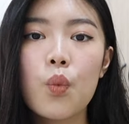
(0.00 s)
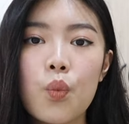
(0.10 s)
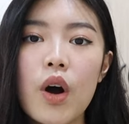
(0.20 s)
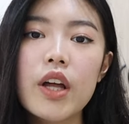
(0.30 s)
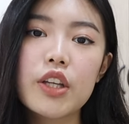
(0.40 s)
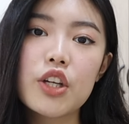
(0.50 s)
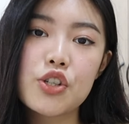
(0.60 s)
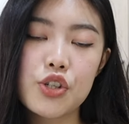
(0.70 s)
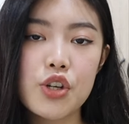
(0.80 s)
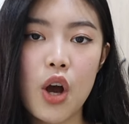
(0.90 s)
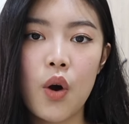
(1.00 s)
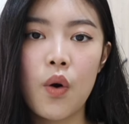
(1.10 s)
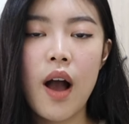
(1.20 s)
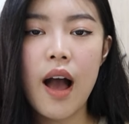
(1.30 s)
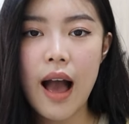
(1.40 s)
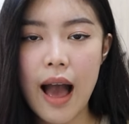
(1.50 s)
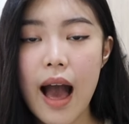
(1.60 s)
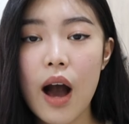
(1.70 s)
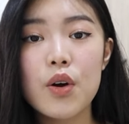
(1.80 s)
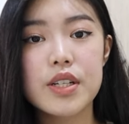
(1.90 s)
what could show
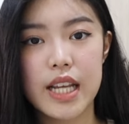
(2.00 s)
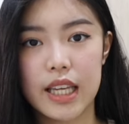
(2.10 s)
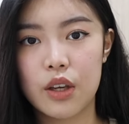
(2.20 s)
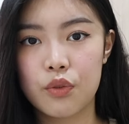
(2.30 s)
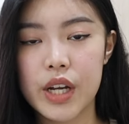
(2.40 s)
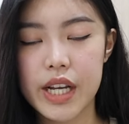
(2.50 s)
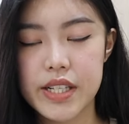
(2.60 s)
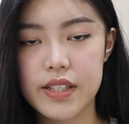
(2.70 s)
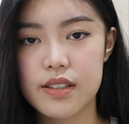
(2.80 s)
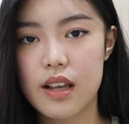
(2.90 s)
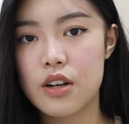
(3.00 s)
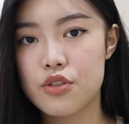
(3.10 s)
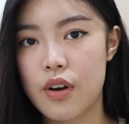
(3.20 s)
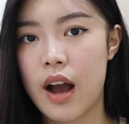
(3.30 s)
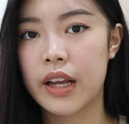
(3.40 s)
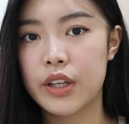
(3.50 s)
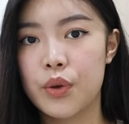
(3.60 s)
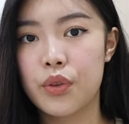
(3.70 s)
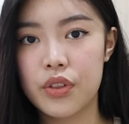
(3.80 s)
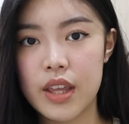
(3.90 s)
how taking risks and trying
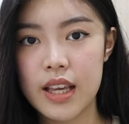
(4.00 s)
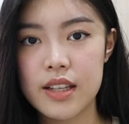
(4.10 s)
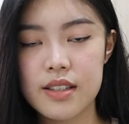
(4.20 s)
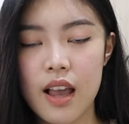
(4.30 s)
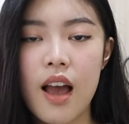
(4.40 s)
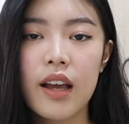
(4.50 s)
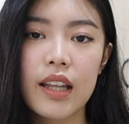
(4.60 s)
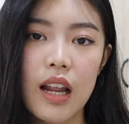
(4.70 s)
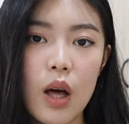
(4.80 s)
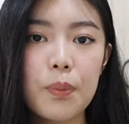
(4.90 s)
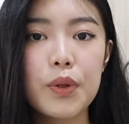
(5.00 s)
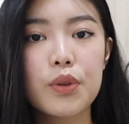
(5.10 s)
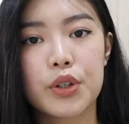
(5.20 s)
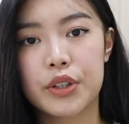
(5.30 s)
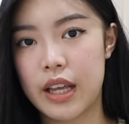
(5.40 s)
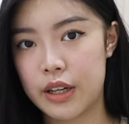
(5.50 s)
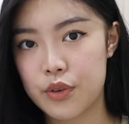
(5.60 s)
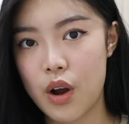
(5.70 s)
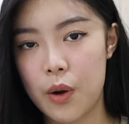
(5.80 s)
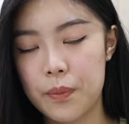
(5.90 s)
new things can help you learn and
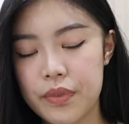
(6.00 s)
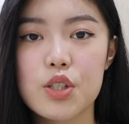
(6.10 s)
grow.